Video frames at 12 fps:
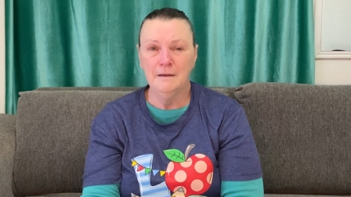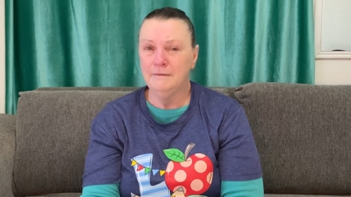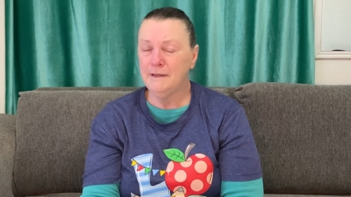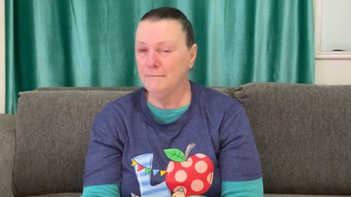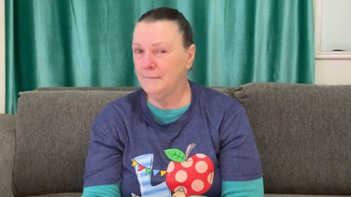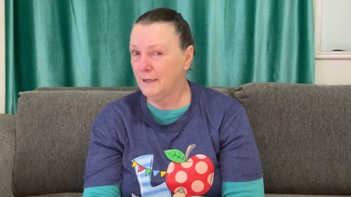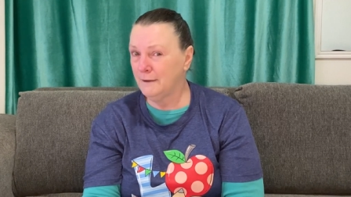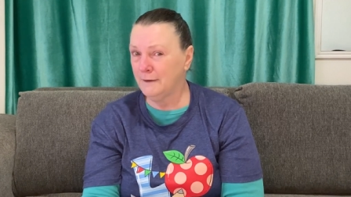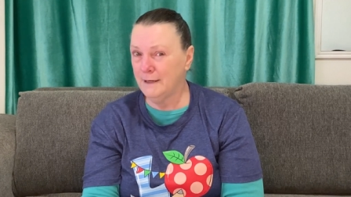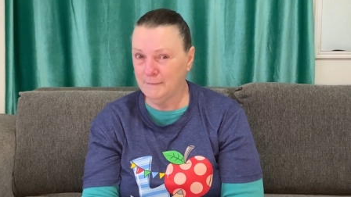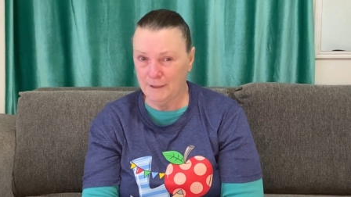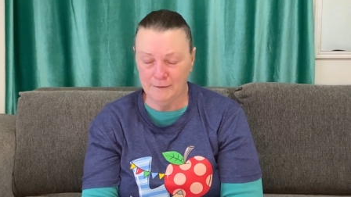that my
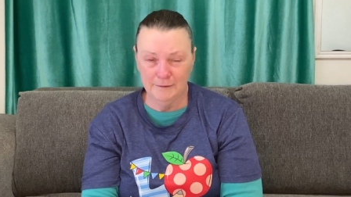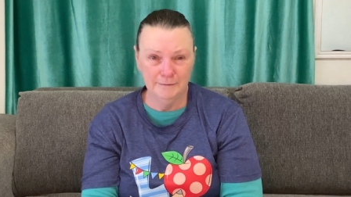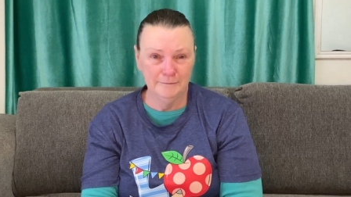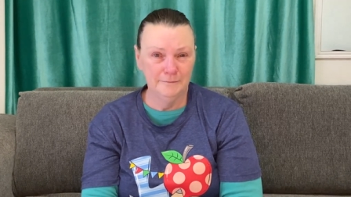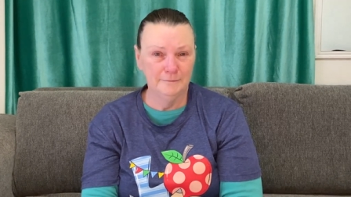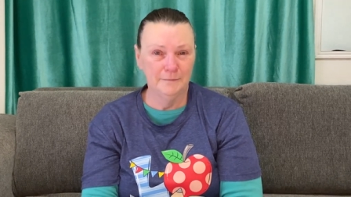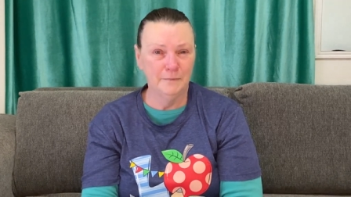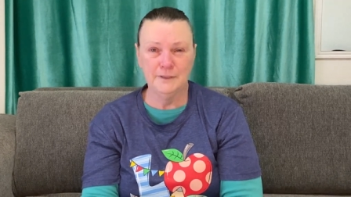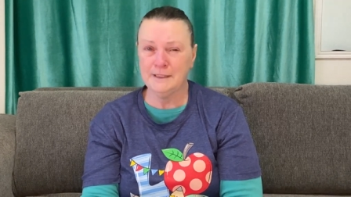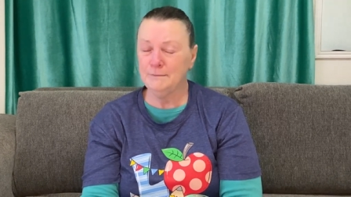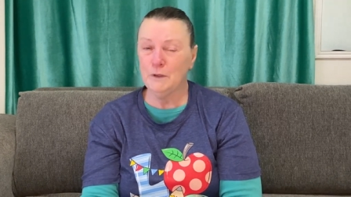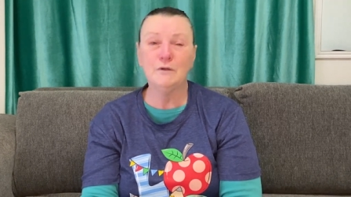grandma was
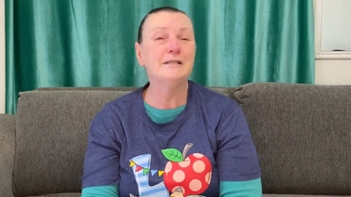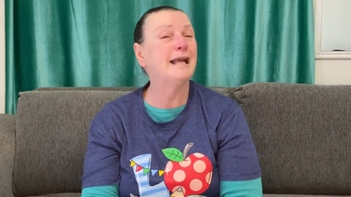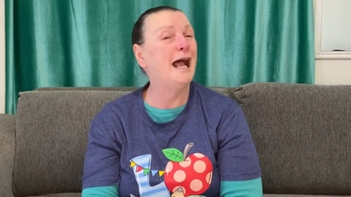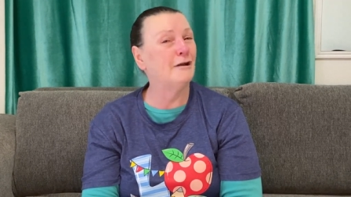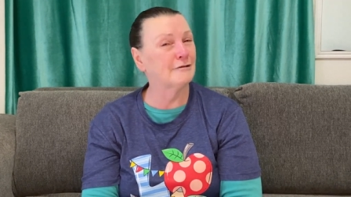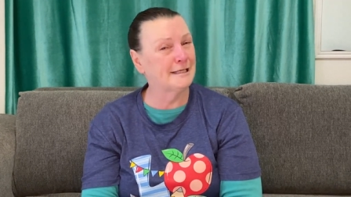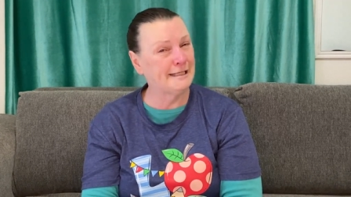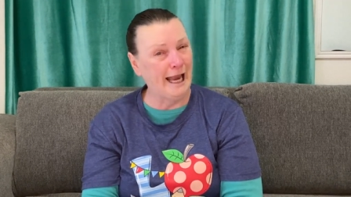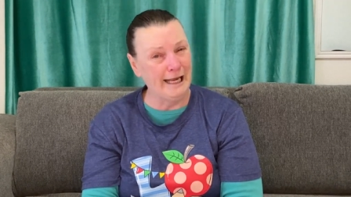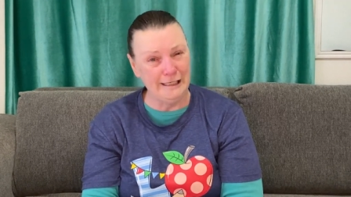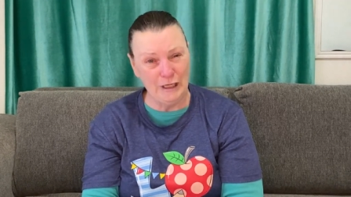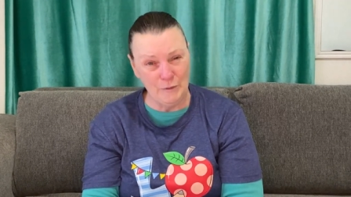the most
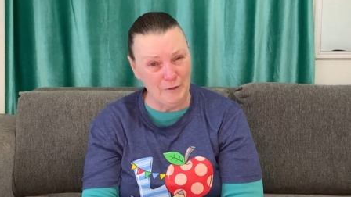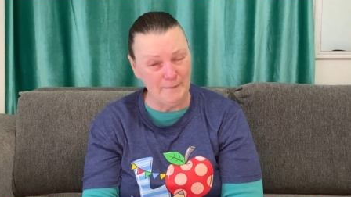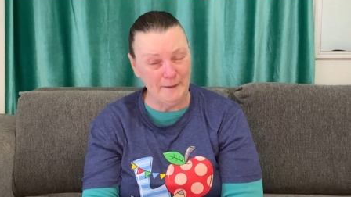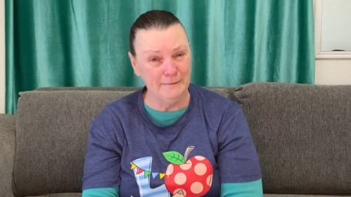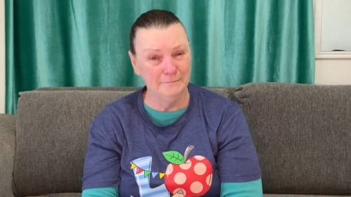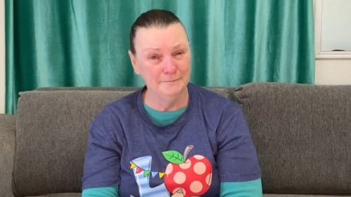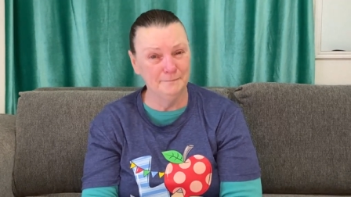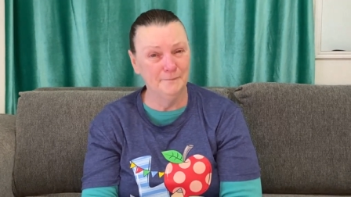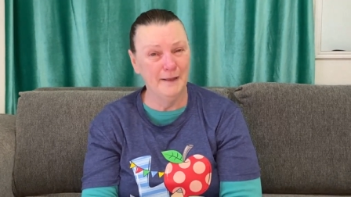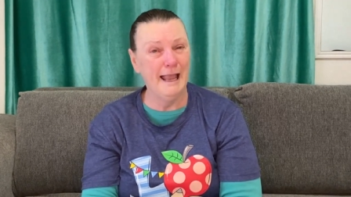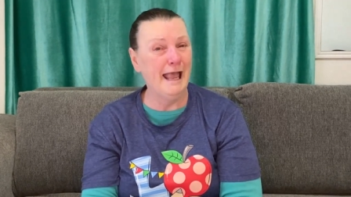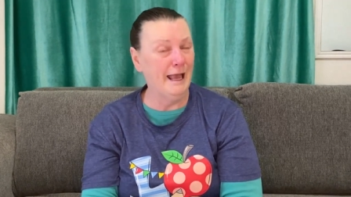outstanding woman
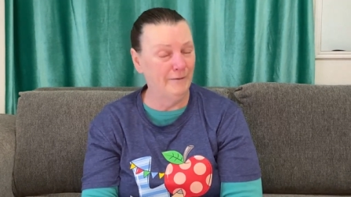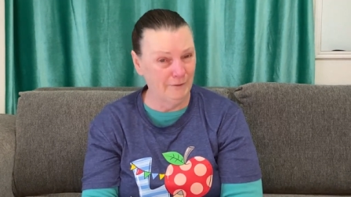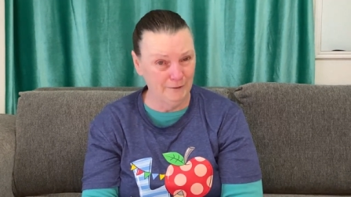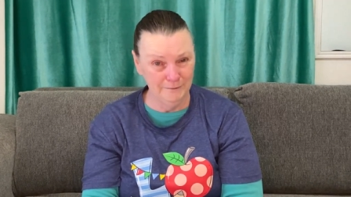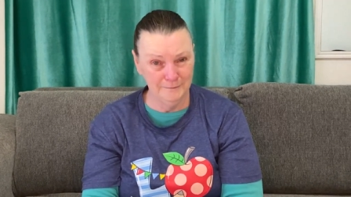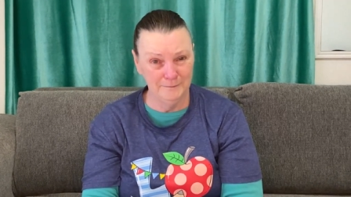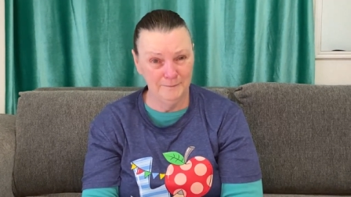ever,